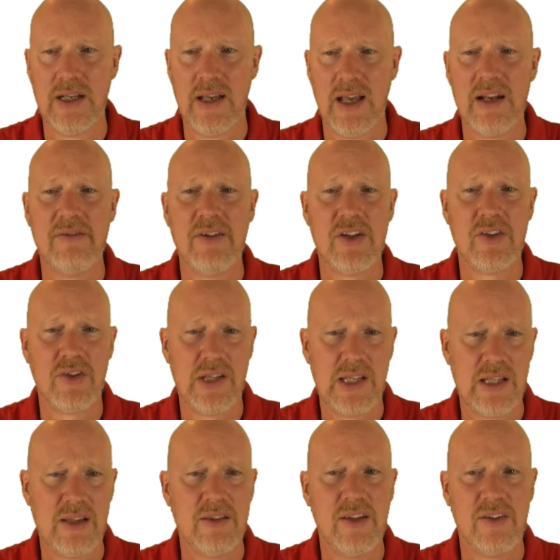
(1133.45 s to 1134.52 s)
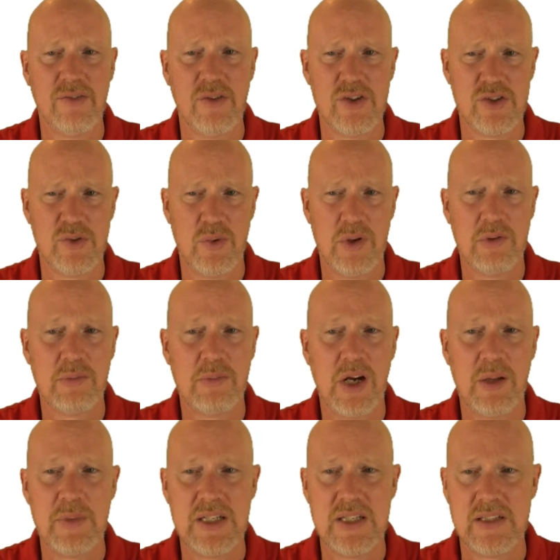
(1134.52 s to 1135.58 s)
And eventually, this version 1 will
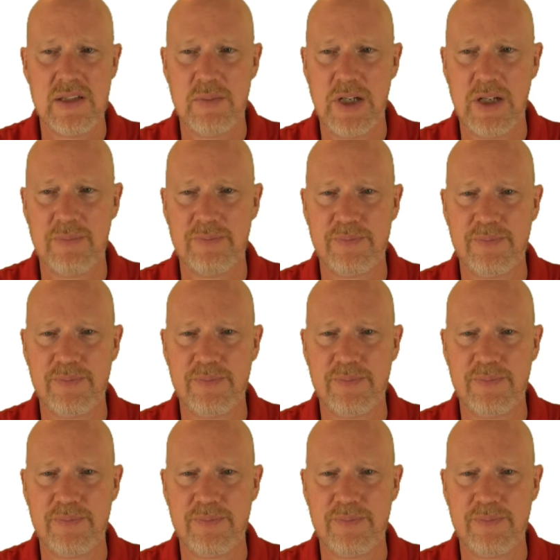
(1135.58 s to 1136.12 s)
probably disappear